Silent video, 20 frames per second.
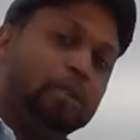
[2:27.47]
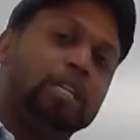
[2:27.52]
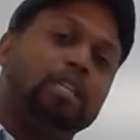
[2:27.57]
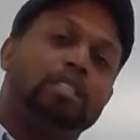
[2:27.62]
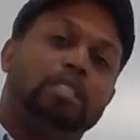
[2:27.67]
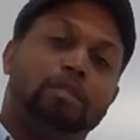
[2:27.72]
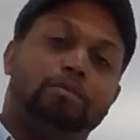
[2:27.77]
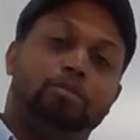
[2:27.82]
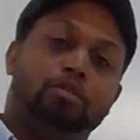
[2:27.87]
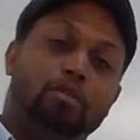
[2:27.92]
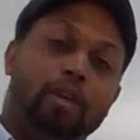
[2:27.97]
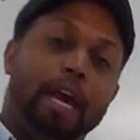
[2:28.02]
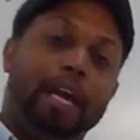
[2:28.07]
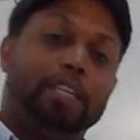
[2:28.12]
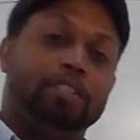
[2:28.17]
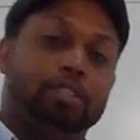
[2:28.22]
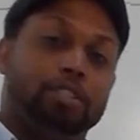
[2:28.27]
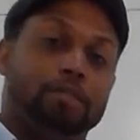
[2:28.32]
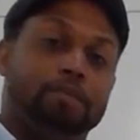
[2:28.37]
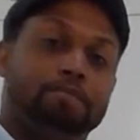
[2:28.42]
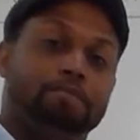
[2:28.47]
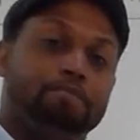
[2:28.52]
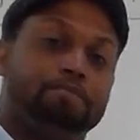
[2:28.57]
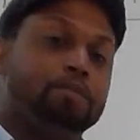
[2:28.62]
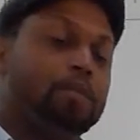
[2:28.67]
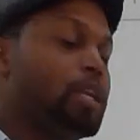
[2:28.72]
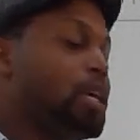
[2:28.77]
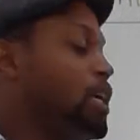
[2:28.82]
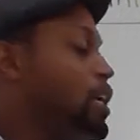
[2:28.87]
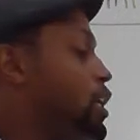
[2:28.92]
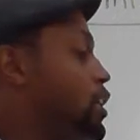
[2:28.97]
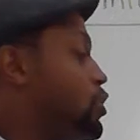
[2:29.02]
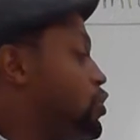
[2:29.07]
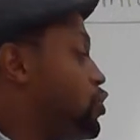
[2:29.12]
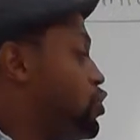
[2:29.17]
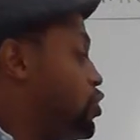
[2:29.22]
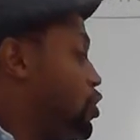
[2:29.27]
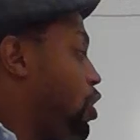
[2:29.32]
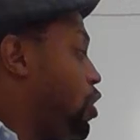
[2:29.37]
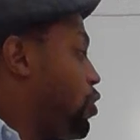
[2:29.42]
subtraction.
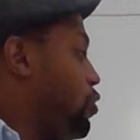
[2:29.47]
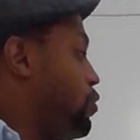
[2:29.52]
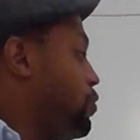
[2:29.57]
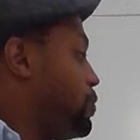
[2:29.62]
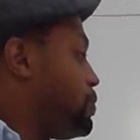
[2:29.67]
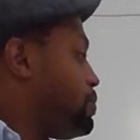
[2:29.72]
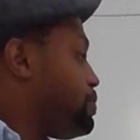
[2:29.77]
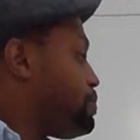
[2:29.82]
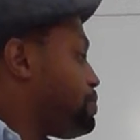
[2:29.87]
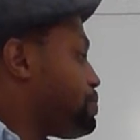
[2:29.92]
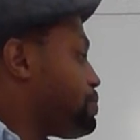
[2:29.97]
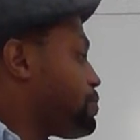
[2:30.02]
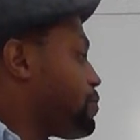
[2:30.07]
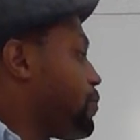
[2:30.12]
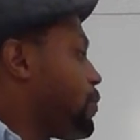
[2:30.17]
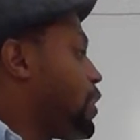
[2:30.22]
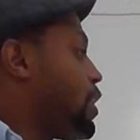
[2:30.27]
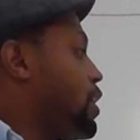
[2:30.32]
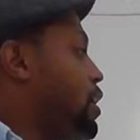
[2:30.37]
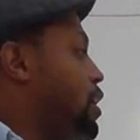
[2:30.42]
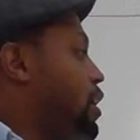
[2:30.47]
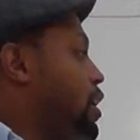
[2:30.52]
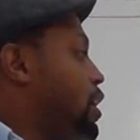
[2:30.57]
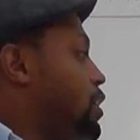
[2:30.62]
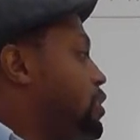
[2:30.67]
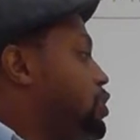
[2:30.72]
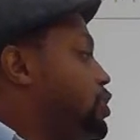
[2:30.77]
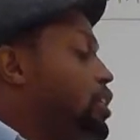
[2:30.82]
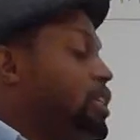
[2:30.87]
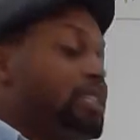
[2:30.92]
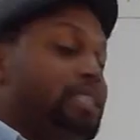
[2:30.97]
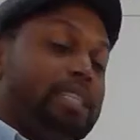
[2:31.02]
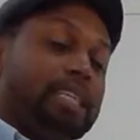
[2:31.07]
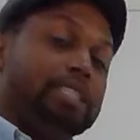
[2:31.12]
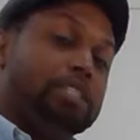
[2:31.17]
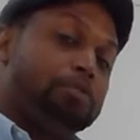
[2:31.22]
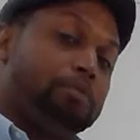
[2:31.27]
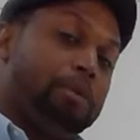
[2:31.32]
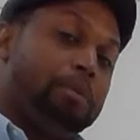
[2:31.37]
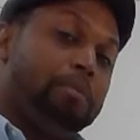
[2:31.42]
So, just
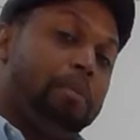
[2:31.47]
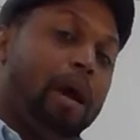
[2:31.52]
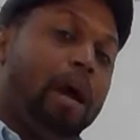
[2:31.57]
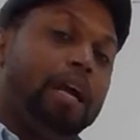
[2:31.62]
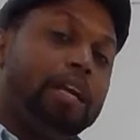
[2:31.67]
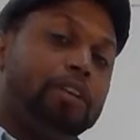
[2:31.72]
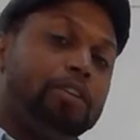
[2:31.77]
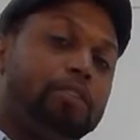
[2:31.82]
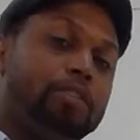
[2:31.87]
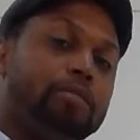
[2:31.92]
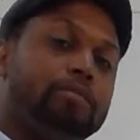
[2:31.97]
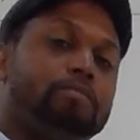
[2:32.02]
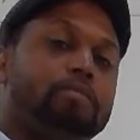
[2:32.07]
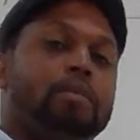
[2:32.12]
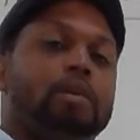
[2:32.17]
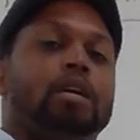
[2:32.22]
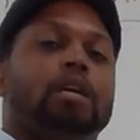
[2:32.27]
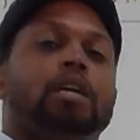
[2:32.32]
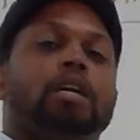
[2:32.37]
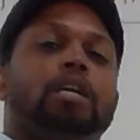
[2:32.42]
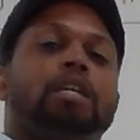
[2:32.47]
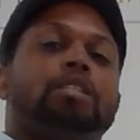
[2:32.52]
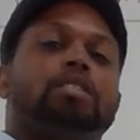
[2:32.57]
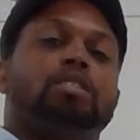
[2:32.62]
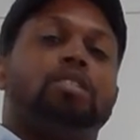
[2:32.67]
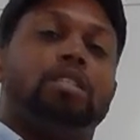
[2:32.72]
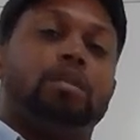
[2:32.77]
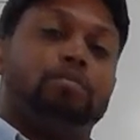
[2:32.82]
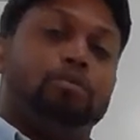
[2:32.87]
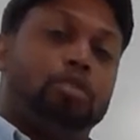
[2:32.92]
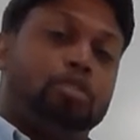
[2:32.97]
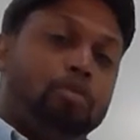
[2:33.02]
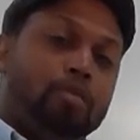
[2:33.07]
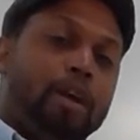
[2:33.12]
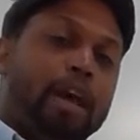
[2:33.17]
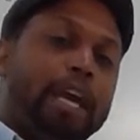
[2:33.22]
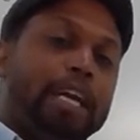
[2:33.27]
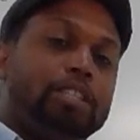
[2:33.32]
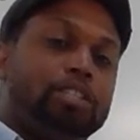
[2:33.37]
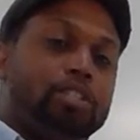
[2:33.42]
as a reminder,
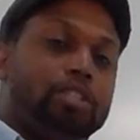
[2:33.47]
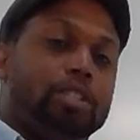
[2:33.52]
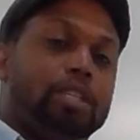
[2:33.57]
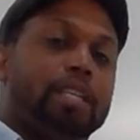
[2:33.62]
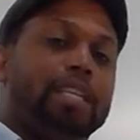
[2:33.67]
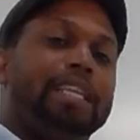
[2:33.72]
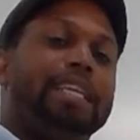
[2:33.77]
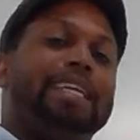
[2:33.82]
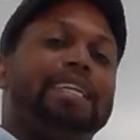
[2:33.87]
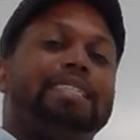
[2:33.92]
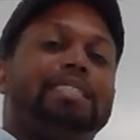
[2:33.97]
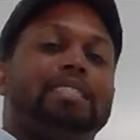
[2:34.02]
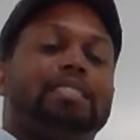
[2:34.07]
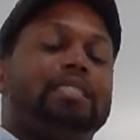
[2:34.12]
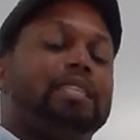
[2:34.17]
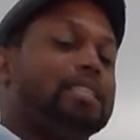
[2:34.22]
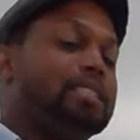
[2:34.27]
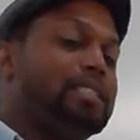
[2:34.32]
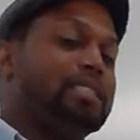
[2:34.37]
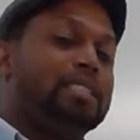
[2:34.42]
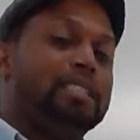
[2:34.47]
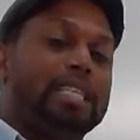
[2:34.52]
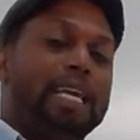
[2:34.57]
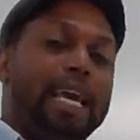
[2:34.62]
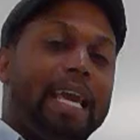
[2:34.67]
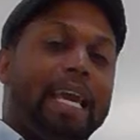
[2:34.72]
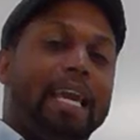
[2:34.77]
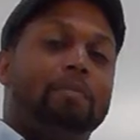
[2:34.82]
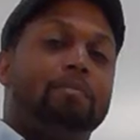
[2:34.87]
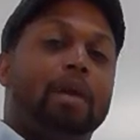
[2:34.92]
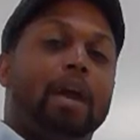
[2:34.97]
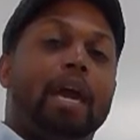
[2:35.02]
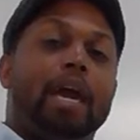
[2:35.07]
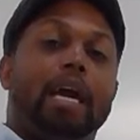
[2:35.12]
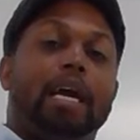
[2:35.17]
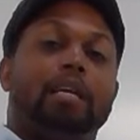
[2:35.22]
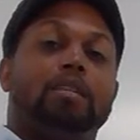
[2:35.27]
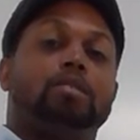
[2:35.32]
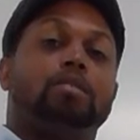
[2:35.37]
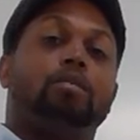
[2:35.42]
subtraction is the same
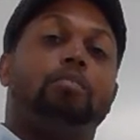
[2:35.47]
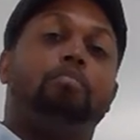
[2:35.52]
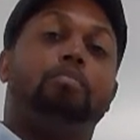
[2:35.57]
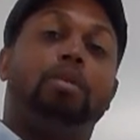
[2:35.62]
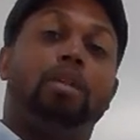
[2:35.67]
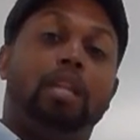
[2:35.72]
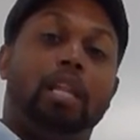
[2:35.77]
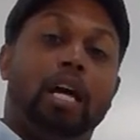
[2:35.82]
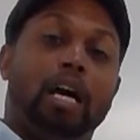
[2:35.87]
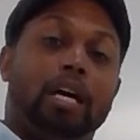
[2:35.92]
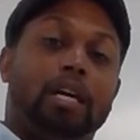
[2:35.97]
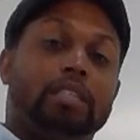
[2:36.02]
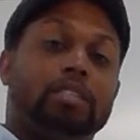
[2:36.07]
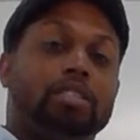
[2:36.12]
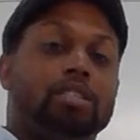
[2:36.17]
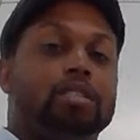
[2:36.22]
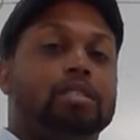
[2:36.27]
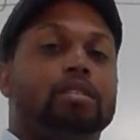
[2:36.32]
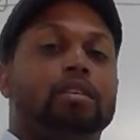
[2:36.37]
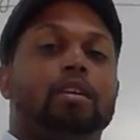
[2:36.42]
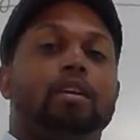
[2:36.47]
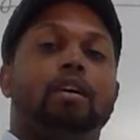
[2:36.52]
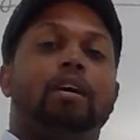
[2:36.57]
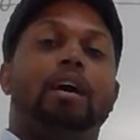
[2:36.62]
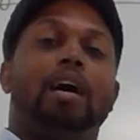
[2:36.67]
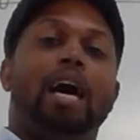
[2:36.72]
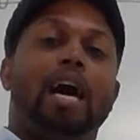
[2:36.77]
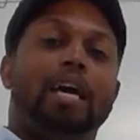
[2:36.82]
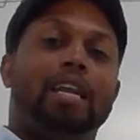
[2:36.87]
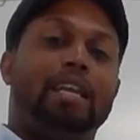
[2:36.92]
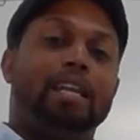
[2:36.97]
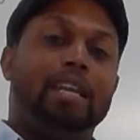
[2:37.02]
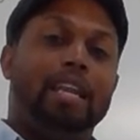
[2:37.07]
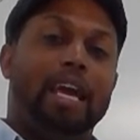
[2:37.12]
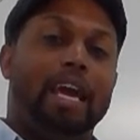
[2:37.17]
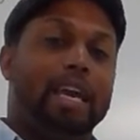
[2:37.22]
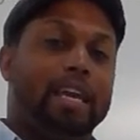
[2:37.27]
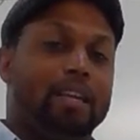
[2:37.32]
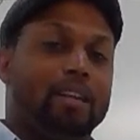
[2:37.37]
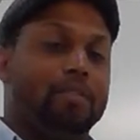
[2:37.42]
as plus a
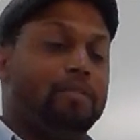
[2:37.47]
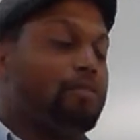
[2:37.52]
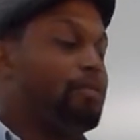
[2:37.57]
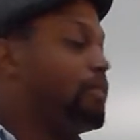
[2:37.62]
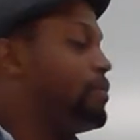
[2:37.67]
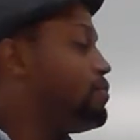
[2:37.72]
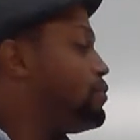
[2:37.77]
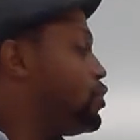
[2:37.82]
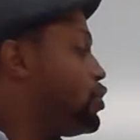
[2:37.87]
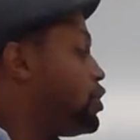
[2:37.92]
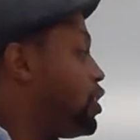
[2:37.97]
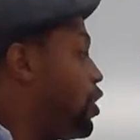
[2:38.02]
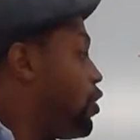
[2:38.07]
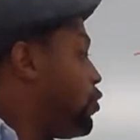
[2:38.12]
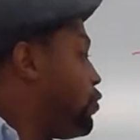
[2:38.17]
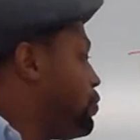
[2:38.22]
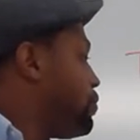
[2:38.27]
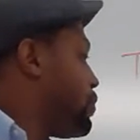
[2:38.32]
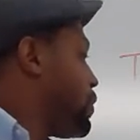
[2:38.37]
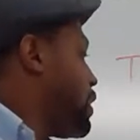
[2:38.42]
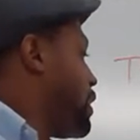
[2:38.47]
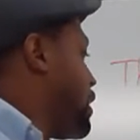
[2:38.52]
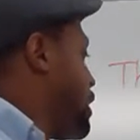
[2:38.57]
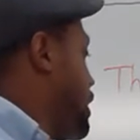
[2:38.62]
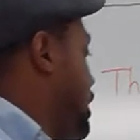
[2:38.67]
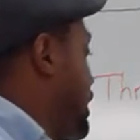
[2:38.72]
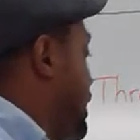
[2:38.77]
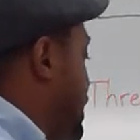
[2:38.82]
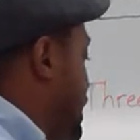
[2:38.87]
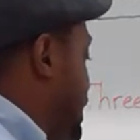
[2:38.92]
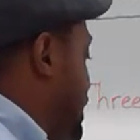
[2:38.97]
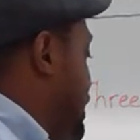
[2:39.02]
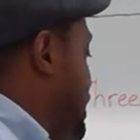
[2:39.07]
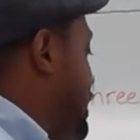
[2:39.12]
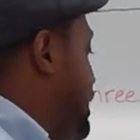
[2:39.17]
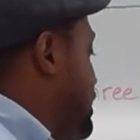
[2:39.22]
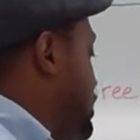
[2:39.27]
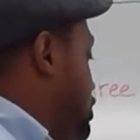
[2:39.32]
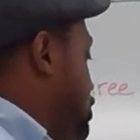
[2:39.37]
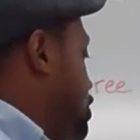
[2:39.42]
negative. So,
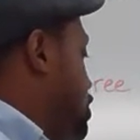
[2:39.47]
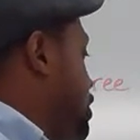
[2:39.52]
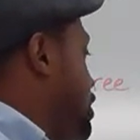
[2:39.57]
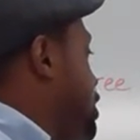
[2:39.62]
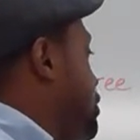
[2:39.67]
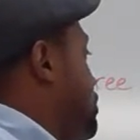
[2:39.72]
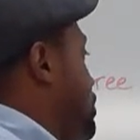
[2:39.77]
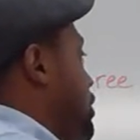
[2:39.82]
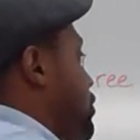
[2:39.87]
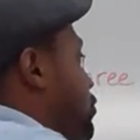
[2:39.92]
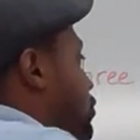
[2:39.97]
this could be